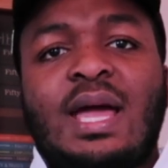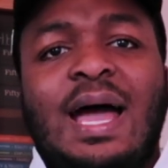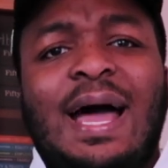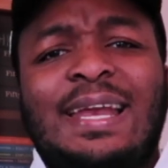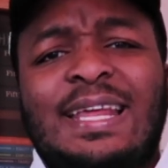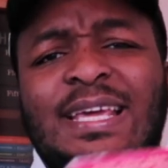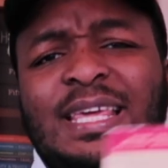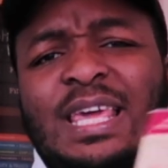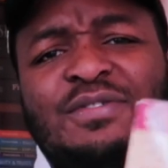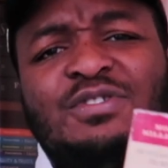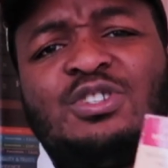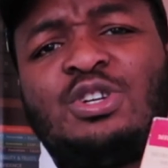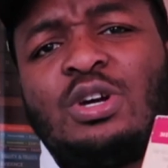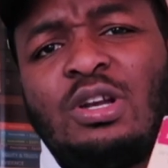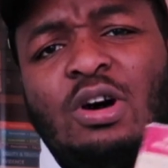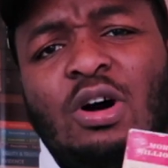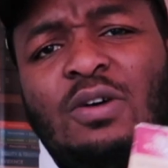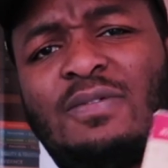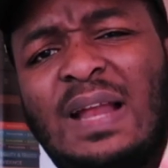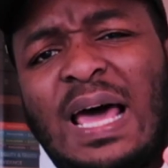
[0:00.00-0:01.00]
and it gives you
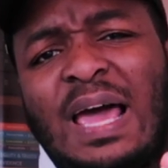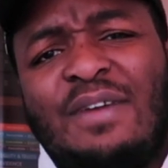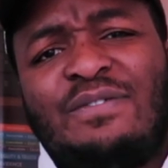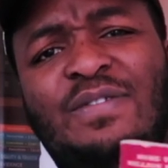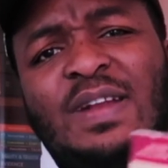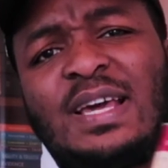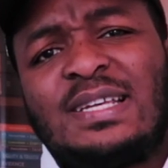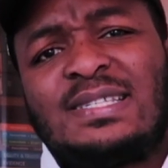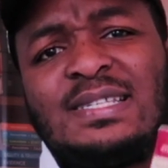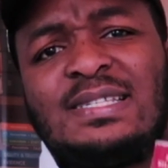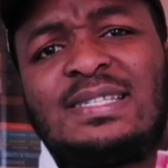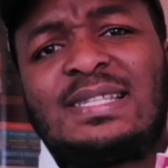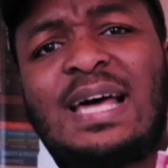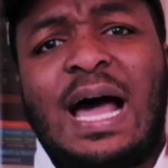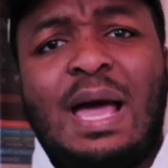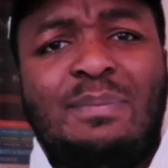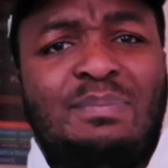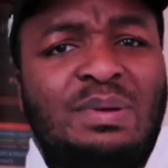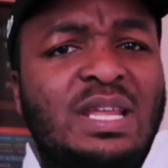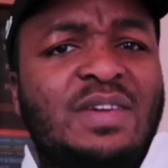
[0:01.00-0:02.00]
a lot of life lessons that
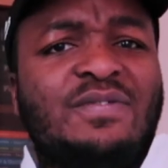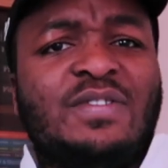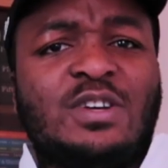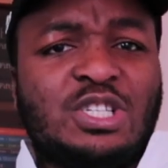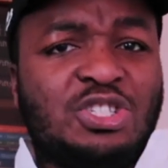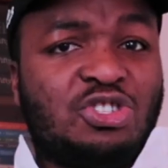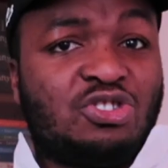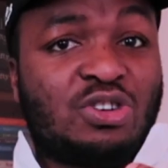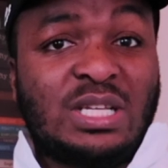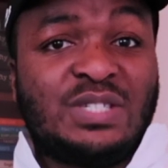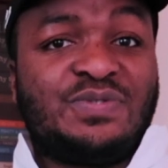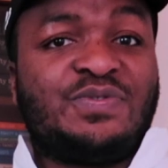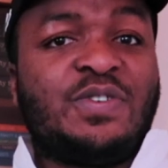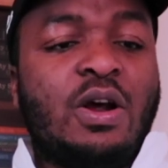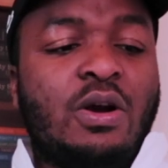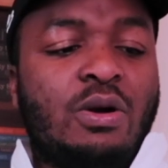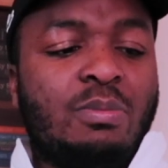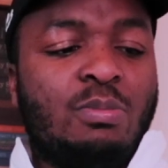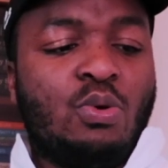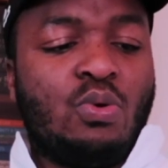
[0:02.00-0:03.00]
I believe are just
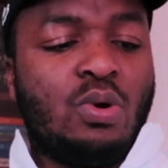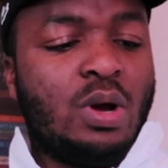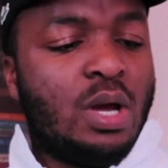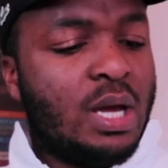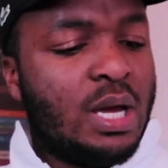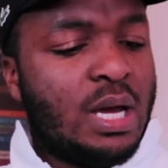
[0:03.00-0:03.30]
transferable.